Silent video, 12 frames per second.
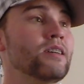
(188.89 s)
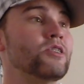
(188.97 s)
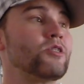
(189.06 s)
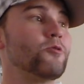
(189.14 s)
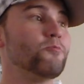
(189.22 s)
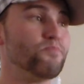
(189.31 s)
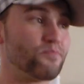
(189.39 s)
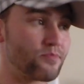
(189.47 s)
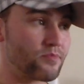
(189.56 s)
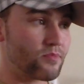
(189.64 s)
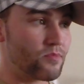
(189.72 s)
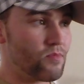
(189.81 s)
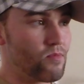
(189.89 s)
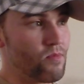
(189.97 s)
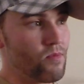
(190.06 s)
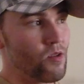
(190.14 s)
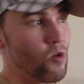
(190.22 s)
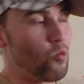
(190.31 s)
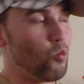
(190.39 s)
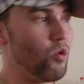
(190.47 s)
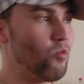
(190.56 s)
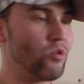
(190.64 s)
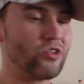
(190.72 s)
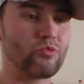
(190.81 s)
So
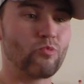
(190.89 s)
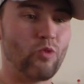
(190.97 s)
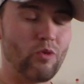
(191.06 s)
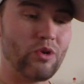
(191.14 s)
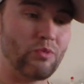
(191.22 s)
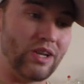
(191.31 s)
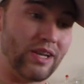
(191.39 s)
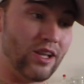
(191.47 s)
what we would